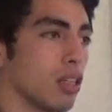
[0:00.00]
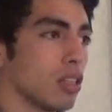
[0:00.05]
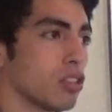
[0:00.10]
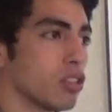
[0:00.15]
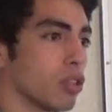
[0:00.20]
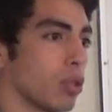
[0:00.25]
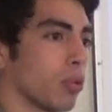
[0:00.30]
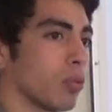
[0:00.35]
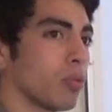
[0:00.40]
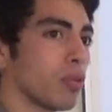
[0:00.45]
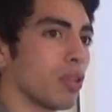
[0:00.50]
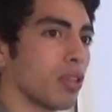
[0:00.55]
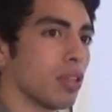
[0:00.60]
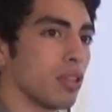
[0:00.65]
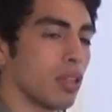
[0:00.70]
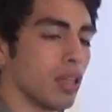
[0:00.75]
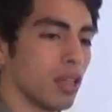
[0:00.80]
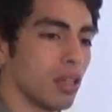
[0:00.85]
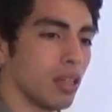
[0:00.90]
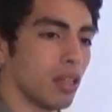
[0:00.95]
So
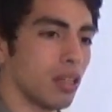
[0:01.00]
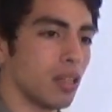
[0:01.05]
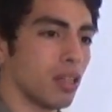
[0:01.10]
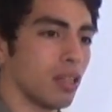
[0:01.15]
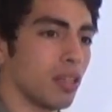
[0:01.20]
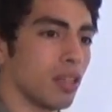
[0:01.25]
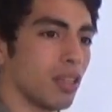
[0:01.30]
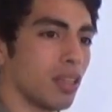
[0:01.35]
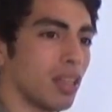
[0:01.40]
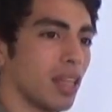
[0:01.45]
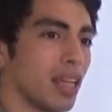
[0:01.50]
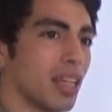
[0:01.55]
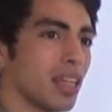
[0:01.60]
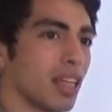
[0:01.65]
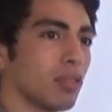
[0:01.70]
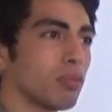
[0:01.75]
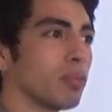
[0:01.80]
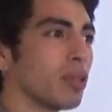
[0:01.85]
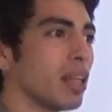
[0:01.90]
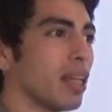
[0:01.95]
they
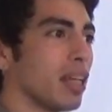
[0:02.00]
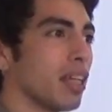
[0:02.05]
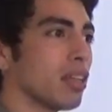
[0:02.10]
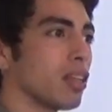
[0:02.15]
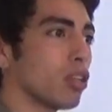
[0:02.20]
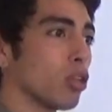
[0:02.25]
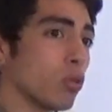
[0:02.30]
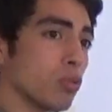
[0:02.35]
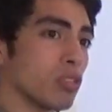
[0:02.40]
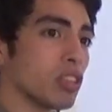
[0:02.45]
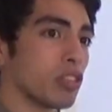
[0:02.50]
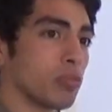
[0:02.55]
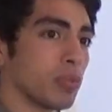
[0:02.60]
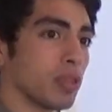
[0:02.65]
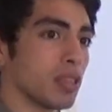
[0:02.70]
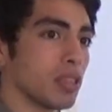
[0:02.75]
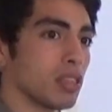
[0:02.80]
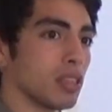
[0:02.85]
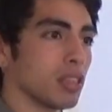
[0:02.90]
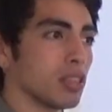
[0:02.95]
can relate those
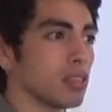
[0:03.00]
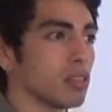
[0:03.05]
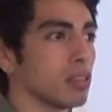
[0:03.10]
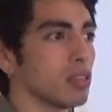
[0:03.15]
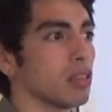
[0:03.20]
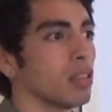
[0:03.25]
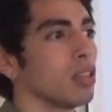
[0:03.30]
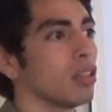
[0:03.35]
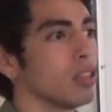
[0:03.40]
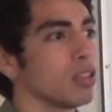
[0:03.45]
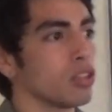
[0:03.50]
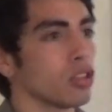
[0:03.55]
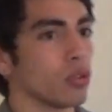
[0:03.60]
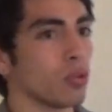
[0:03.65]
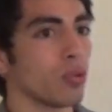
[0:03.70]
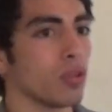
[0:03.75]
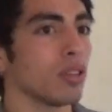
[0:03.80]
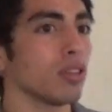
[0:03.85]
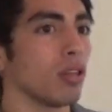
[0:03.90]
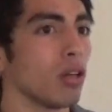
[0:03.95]
experiences
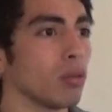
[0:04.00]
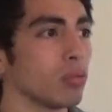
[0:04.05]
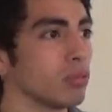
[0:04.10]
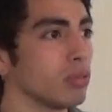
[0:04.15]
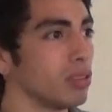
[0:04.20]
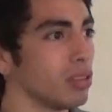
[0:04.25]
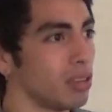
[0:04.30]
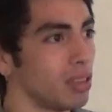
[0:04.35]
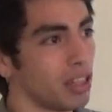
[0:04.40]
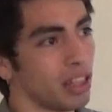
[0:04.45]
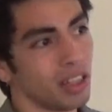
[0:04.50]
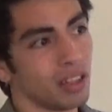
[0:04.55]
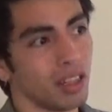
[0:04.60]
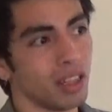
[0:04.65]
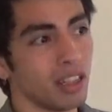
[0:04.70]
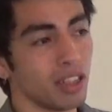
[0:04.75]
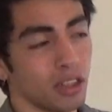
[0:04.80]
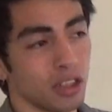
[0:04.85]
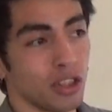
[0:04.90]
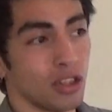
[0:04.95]
to their own
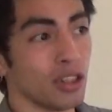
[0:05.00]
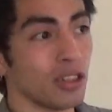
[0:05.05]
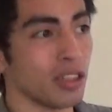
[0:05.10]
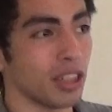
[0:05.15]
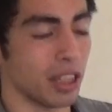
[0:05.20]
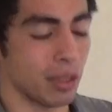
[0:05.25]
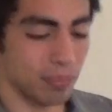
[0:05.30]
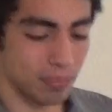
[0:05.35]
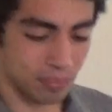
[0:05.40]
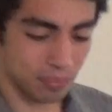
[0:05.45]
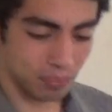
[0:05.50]
English learning.